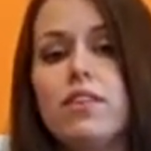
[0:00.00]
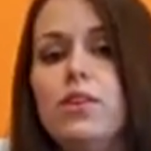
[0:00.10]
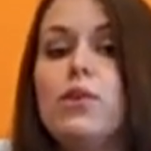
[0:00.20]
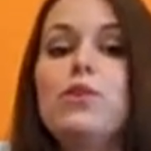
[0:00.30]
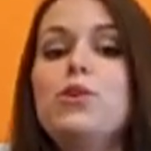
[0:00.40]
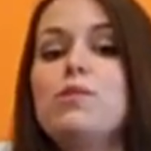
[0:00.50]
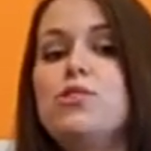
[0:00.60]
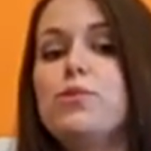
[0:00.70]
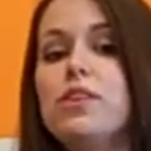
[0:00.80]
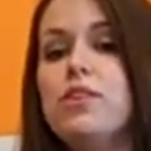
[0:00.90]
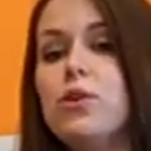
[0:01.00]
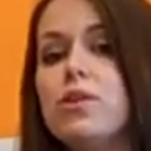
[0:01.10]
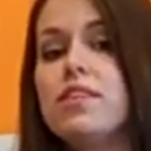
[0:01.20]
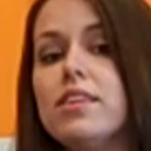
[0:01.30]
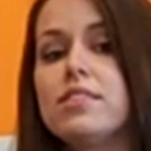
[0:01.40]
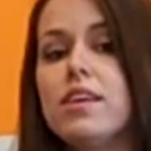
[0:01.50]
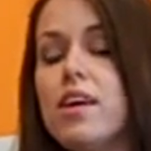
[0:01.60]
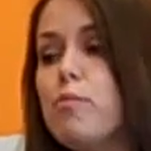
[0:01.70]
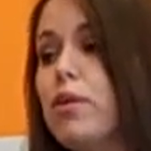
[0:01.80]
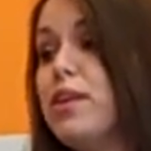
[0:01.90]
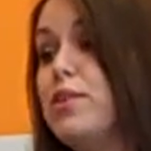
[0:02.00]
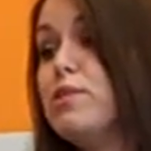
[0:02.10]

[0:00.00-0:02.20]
You can do what you want to do with it. But